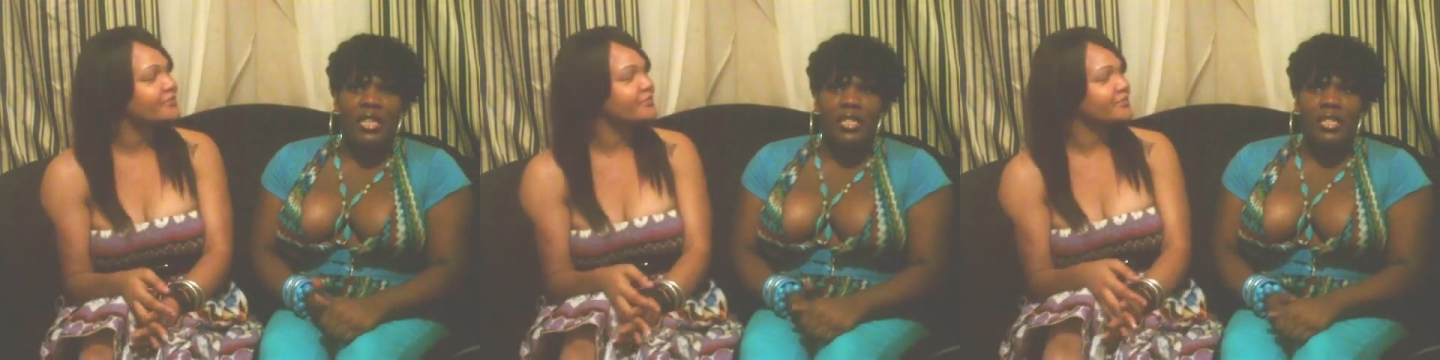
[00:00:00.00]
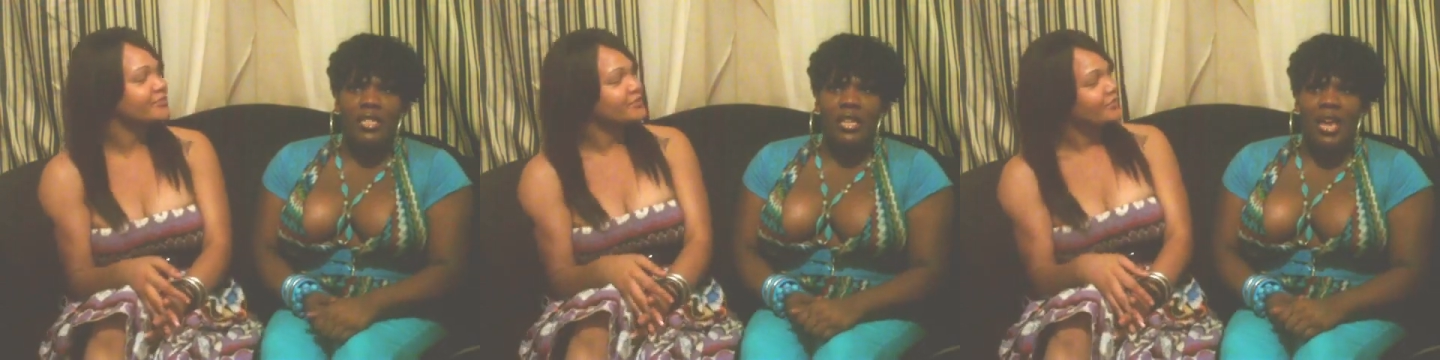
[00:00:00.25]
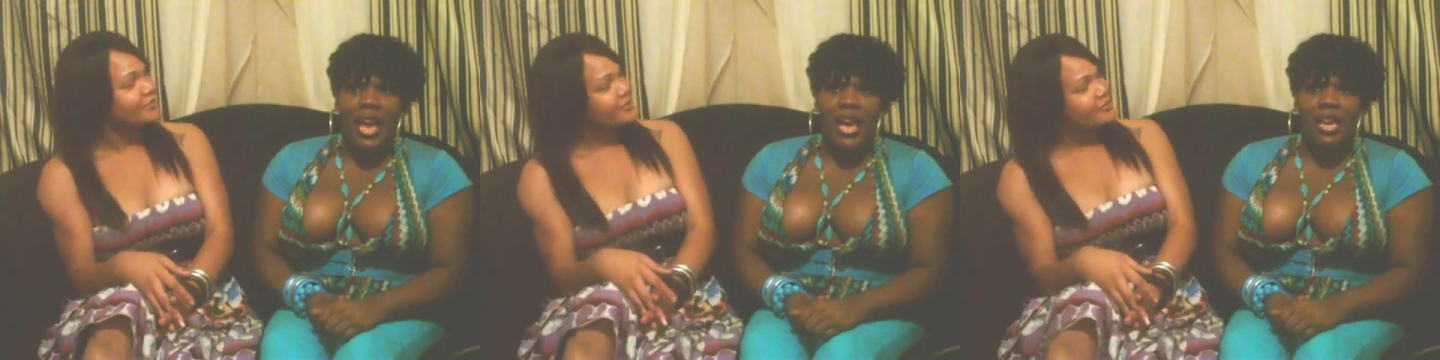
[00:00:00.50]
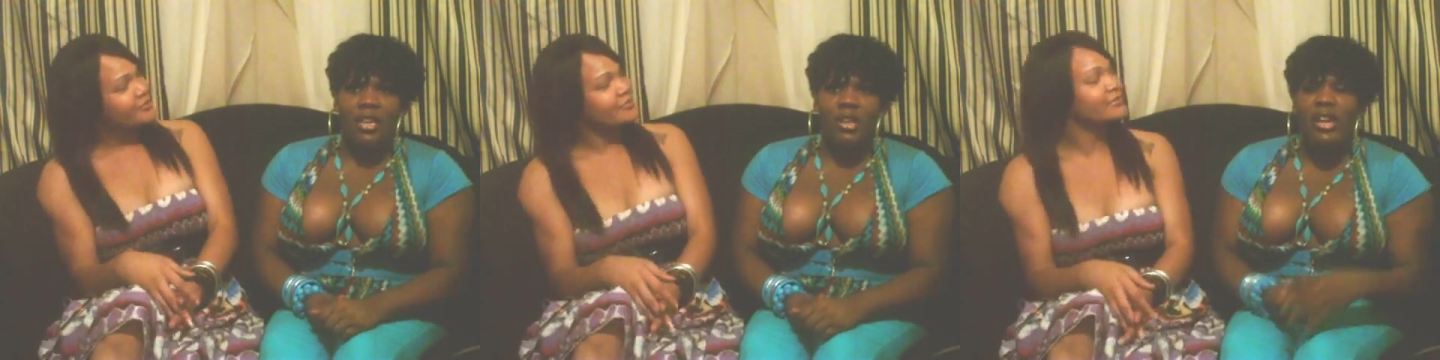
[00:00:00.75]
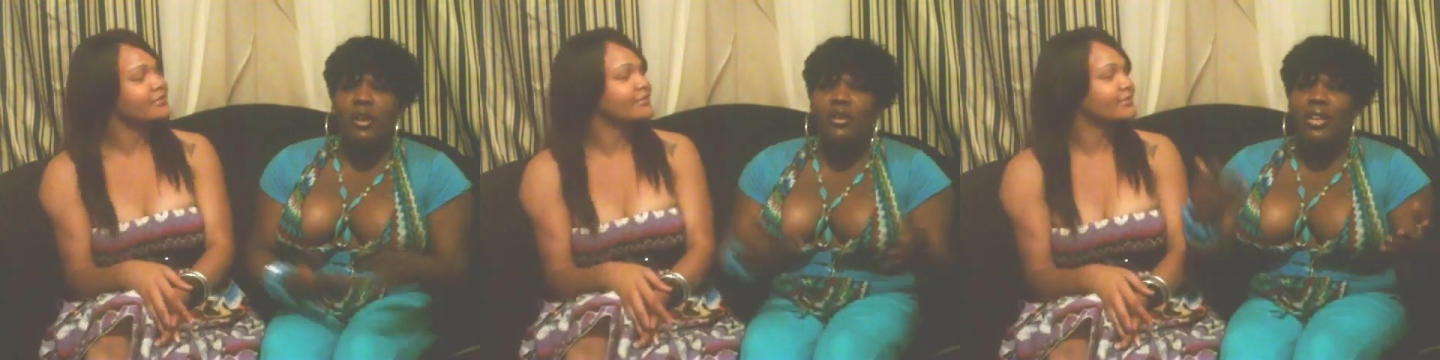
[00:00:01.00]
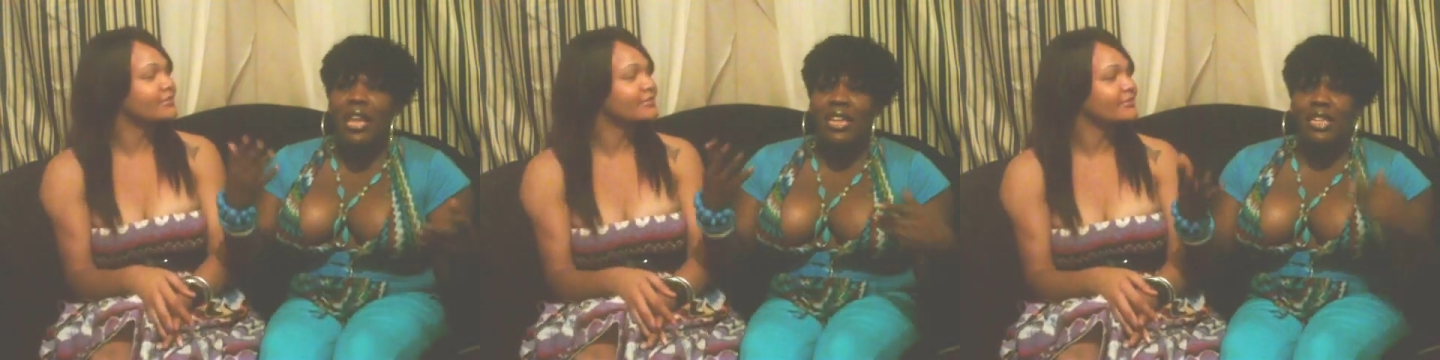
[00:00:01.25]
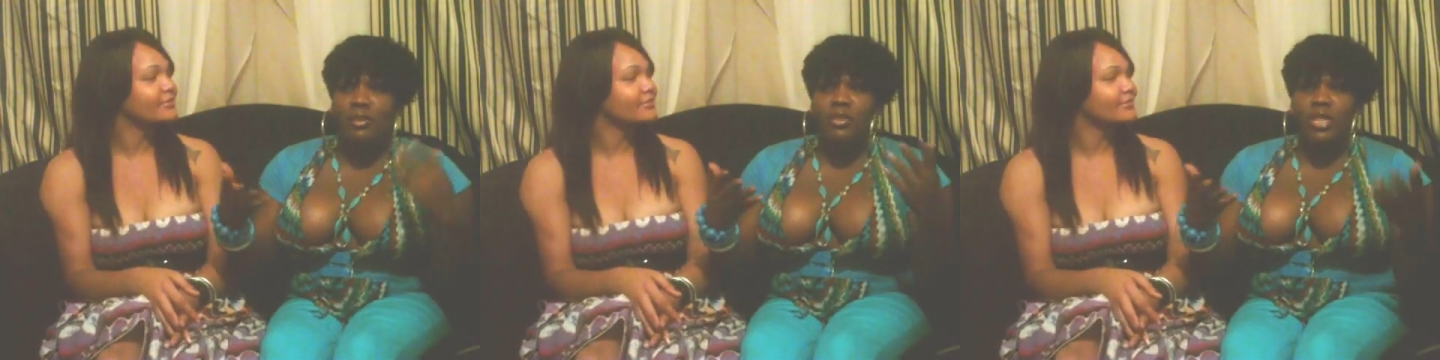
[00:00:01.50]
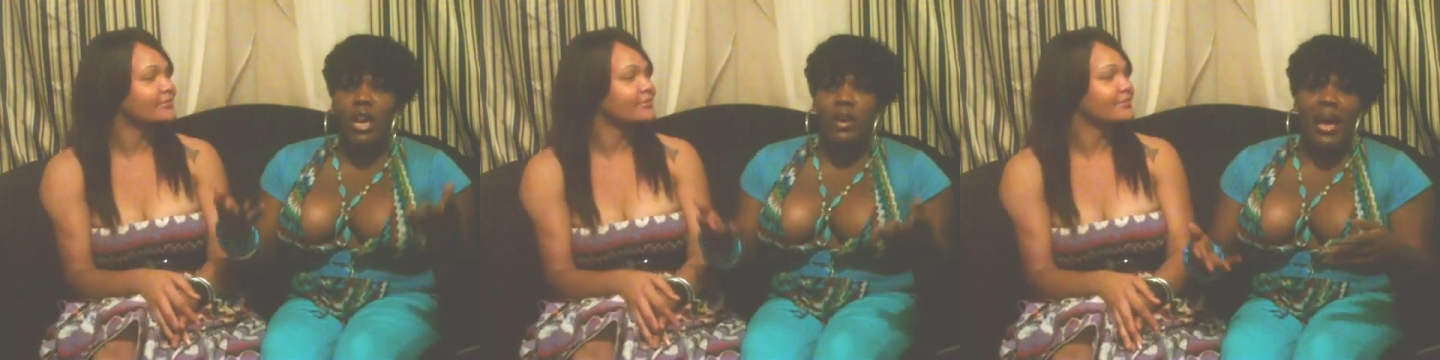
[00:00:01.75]
Speaker 1: uh, and y'all know a lot of times we
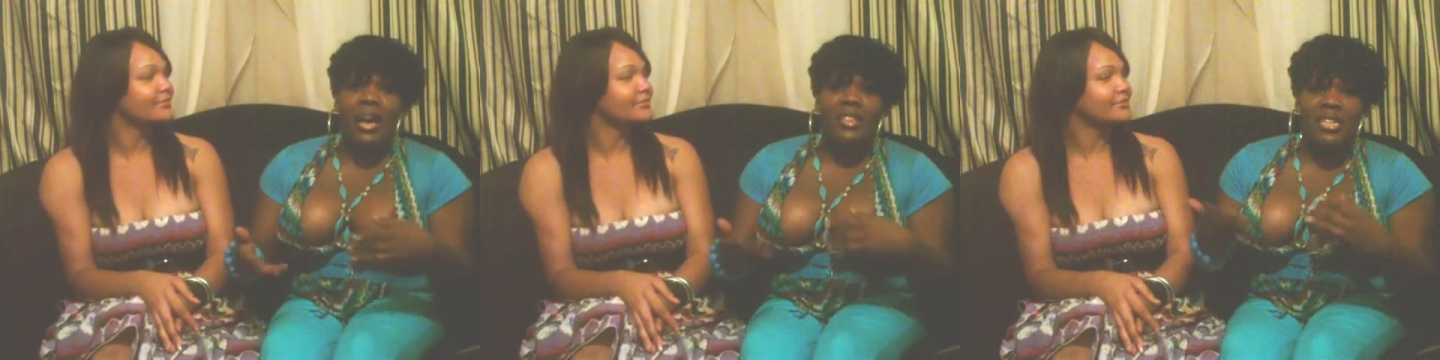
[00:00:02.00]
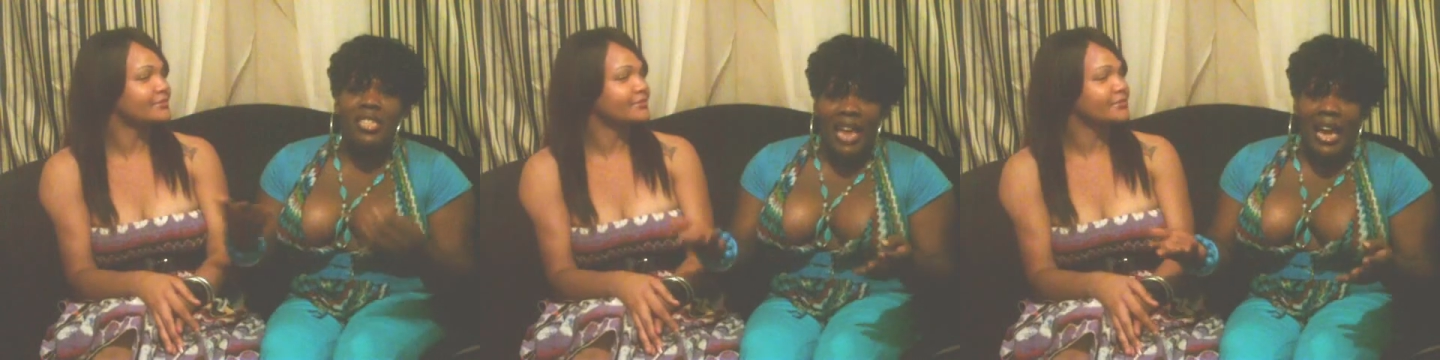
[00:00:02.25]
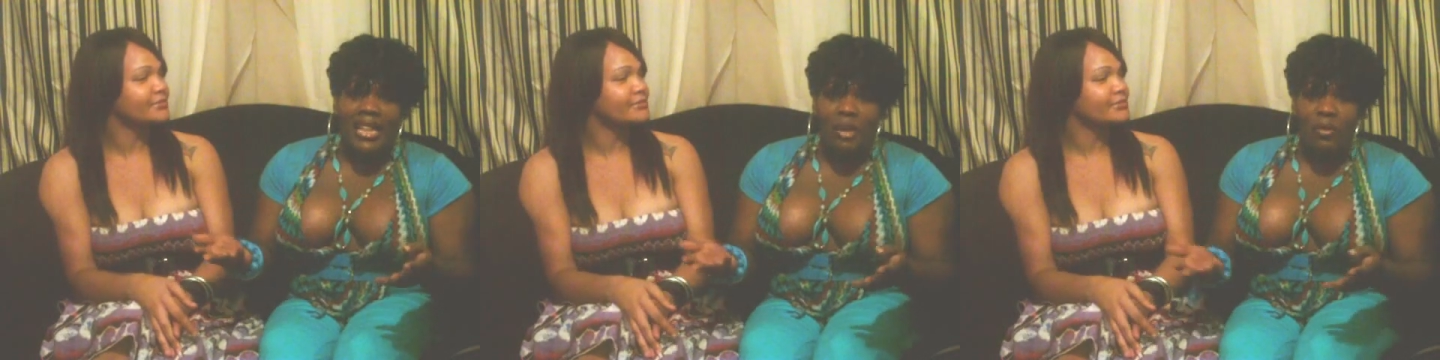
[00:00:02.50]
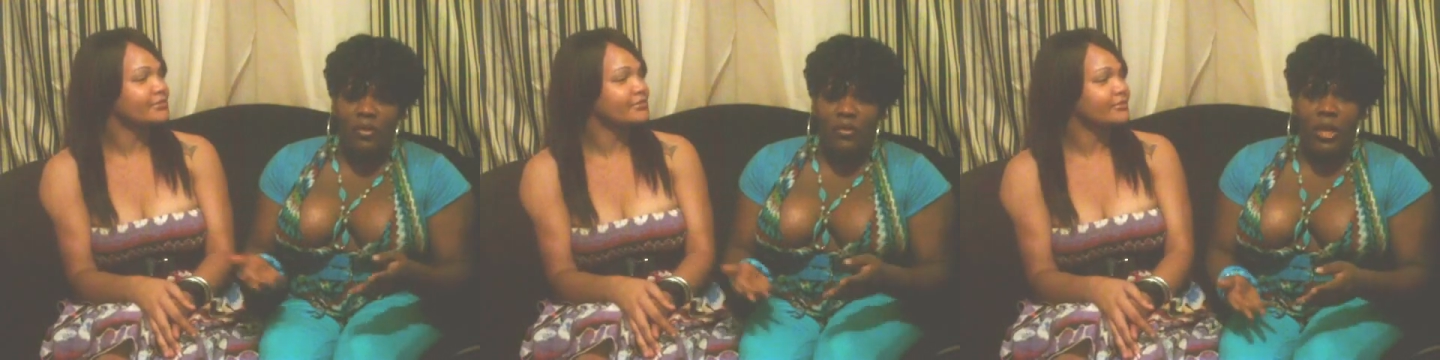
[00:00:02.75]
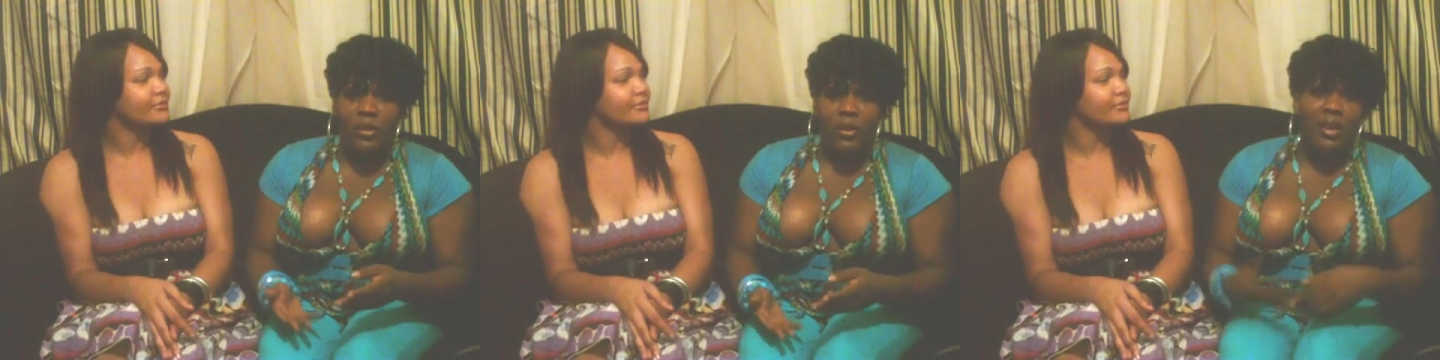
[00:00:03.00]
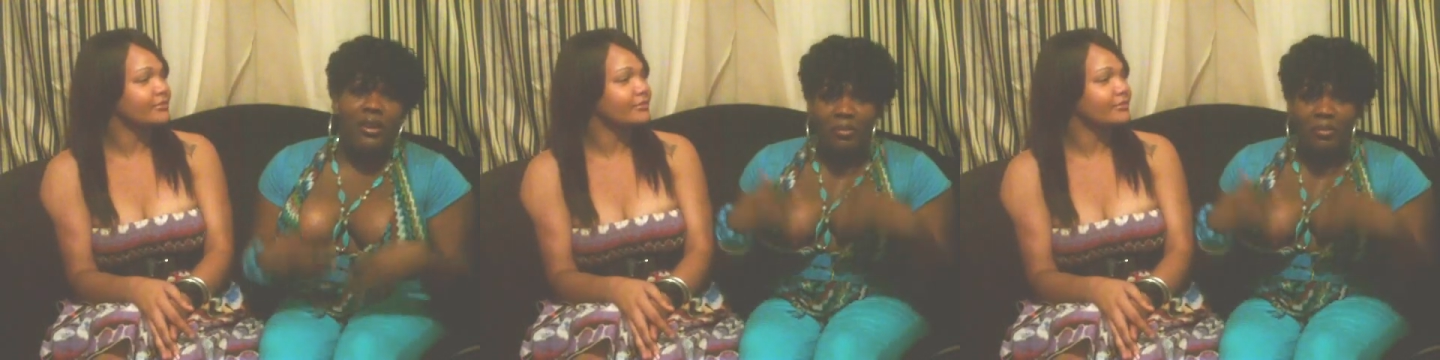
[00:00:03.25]
talk about this site that we frequent,